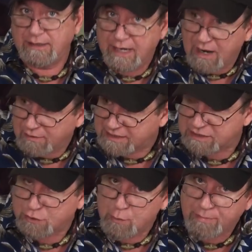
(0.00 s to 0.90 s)
in the air. They
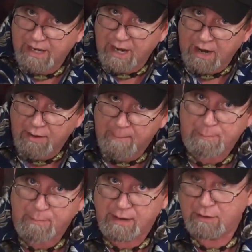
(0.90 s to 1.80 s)
scoop the air and,
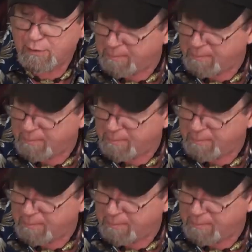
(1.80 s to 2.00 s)
and they're